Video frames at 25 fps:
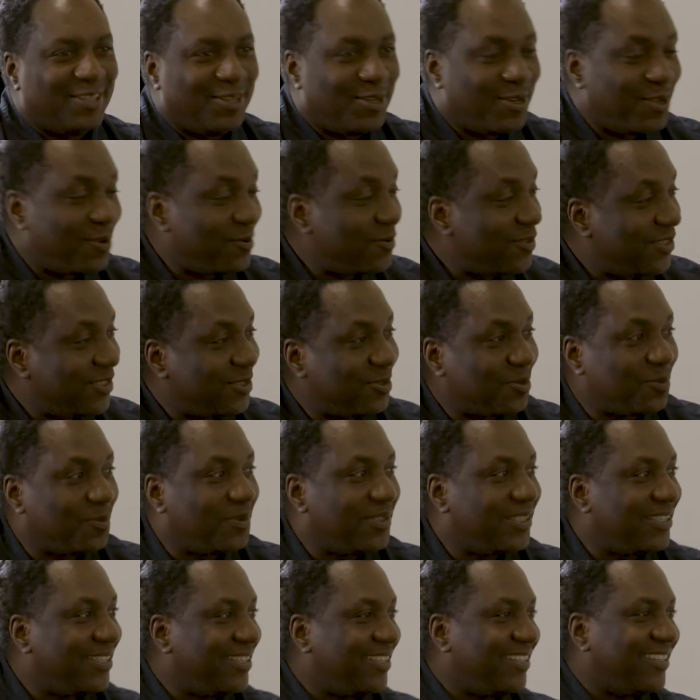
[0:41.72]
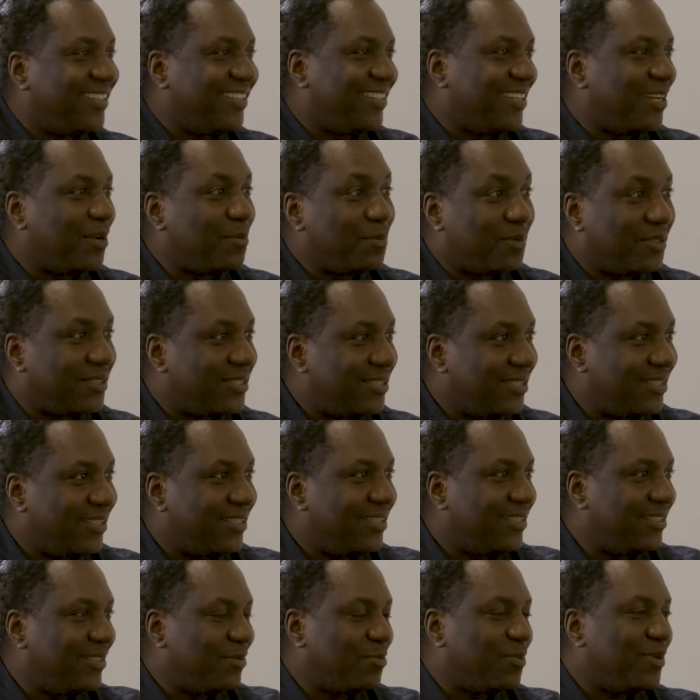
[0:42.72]
Lovely to be here. I must say,
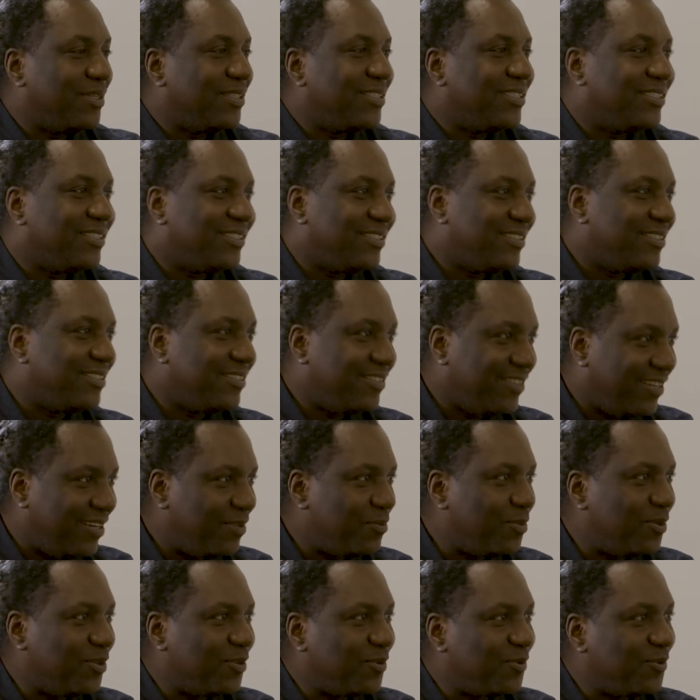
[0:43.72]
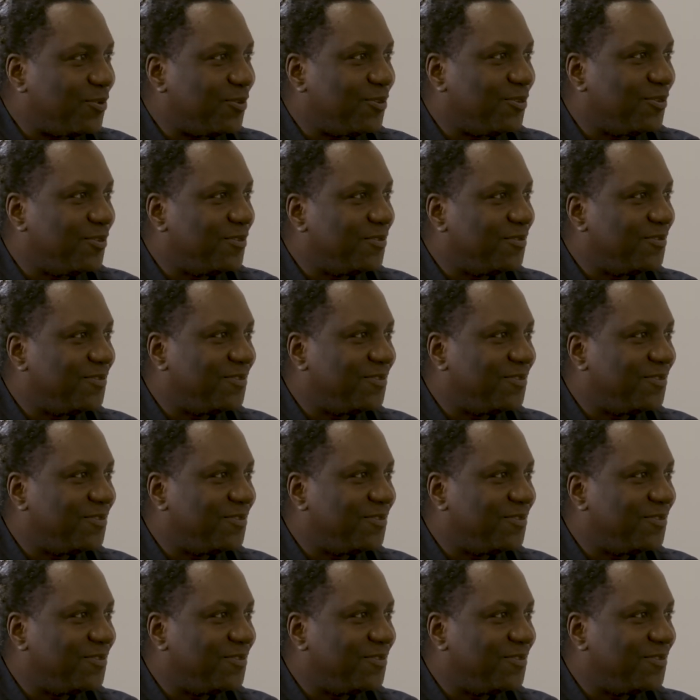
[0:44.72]
the place is really beautiful.